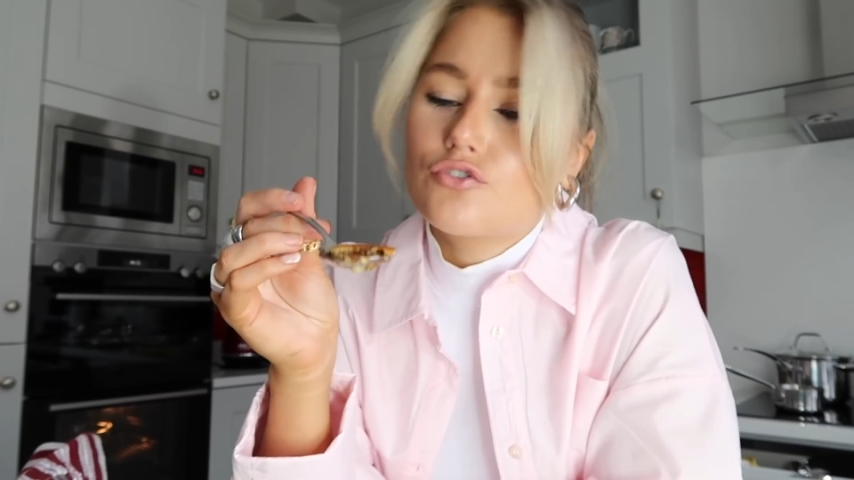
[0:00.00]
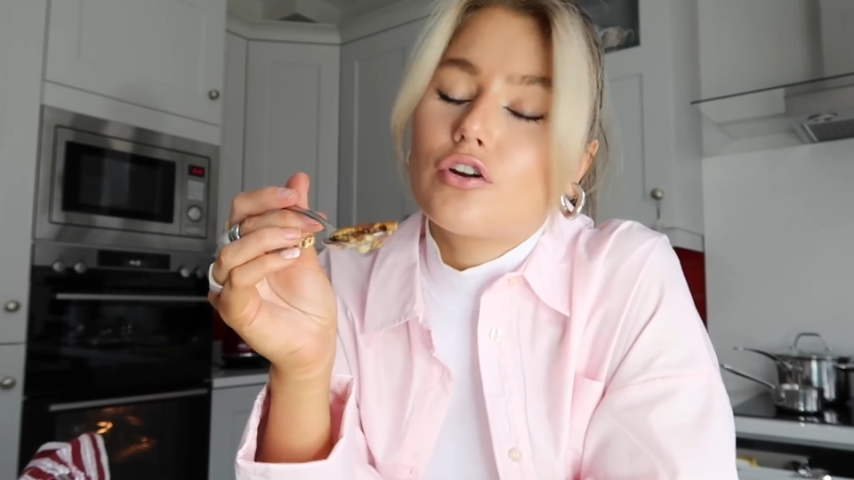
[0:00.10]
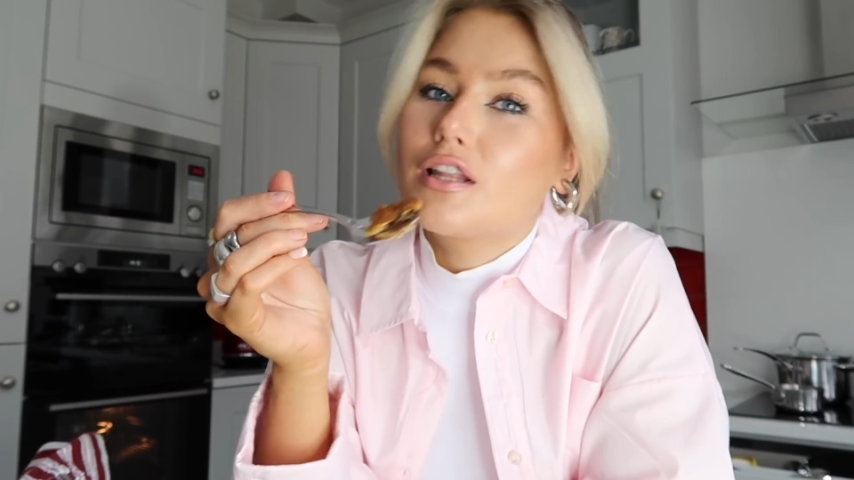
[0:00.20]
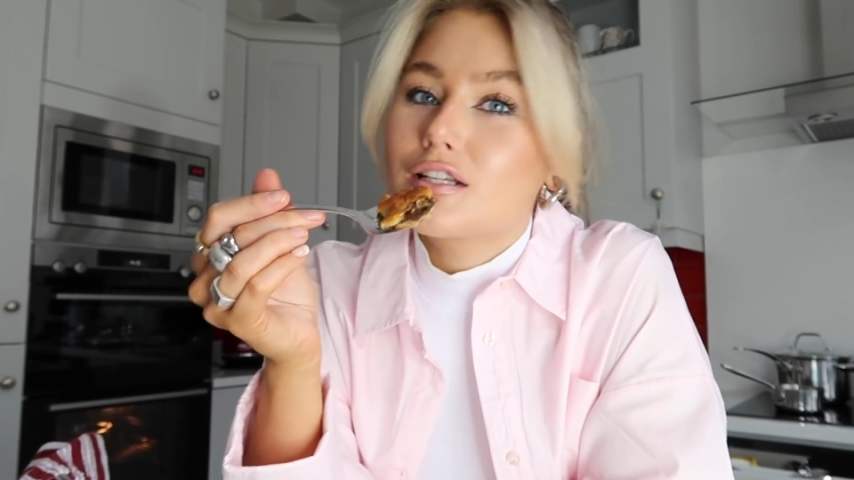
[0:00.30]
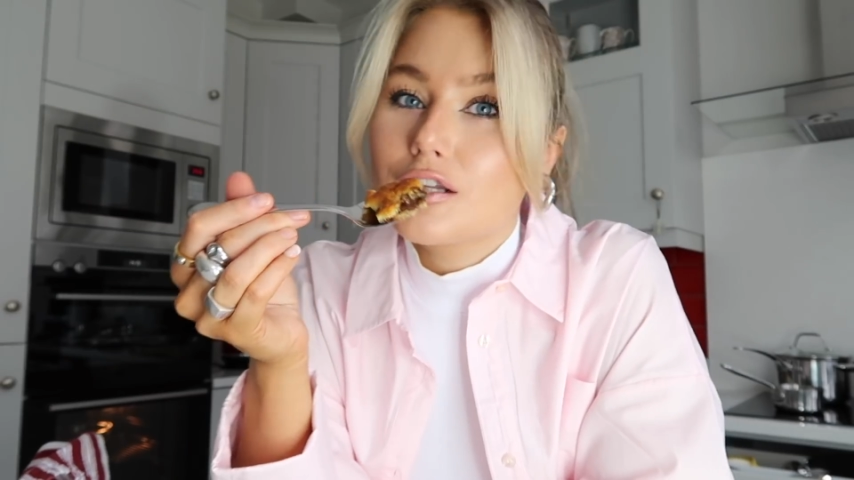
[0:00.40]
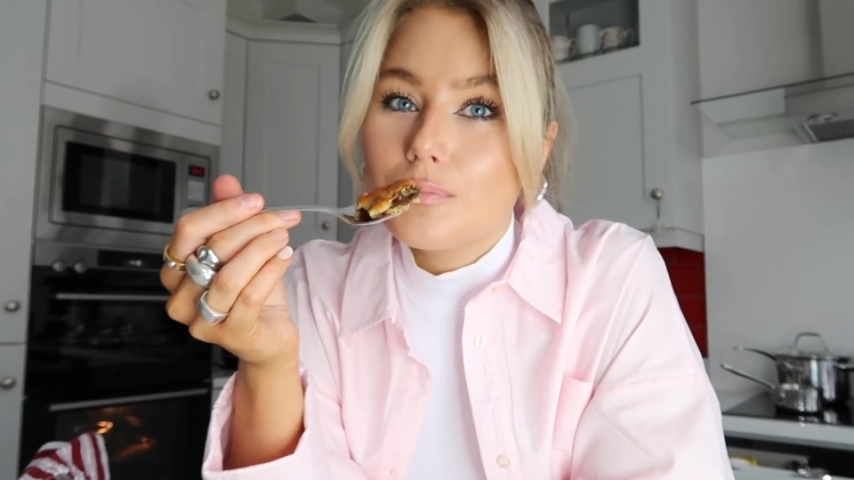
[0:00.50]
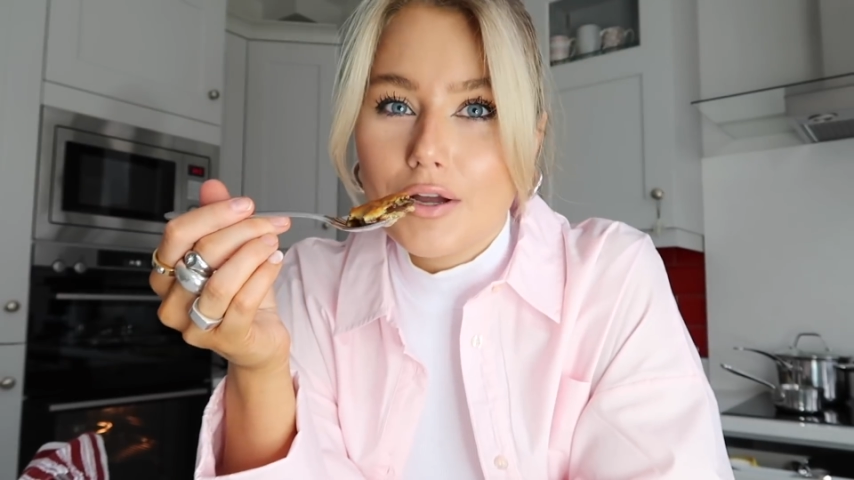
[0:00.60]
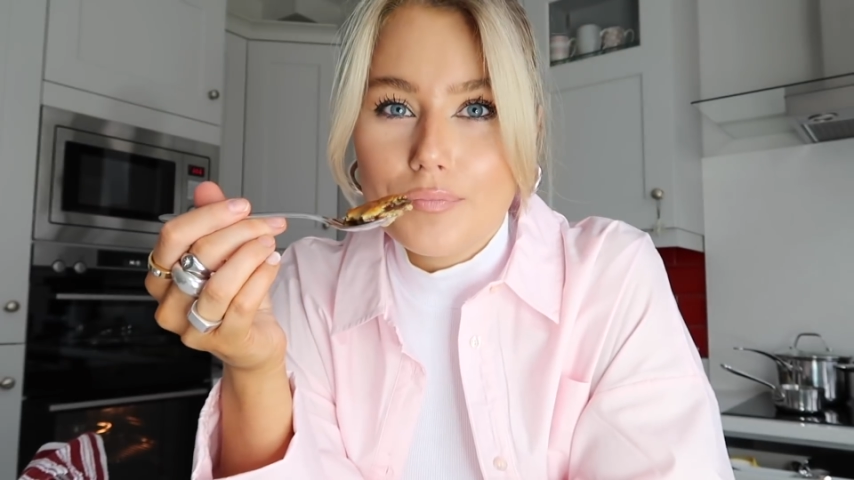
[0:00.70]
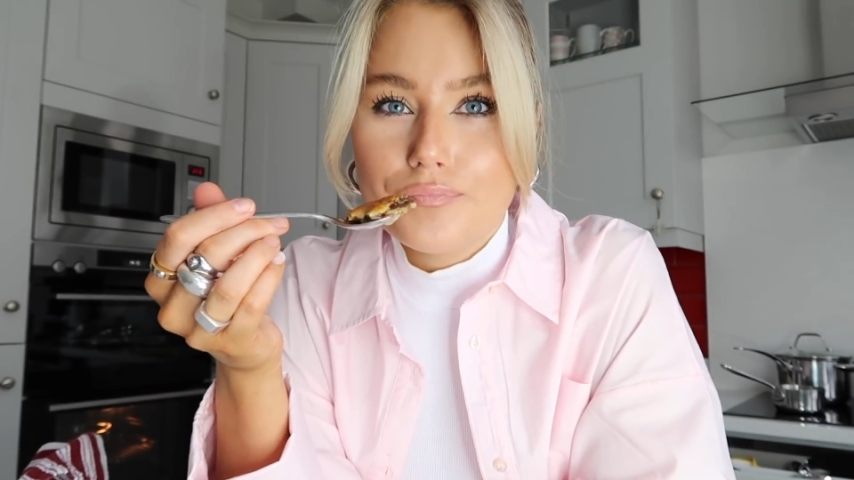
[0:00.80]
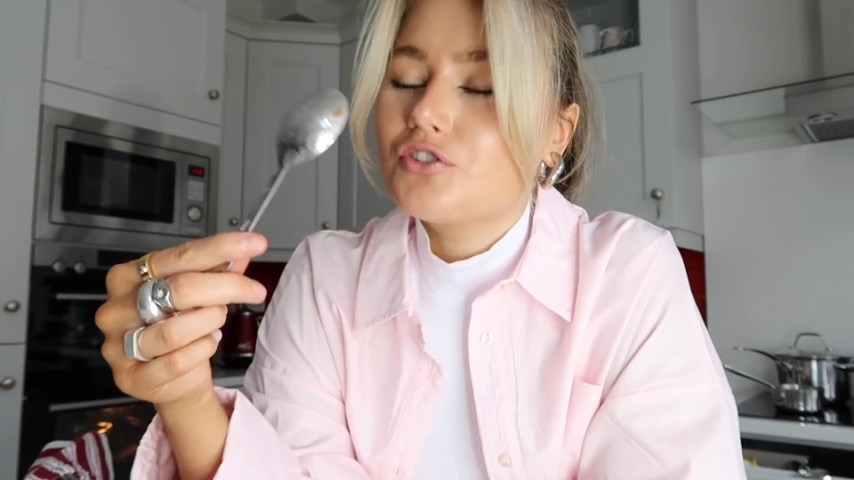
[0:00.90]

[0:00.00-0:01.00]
try this a little bit. It's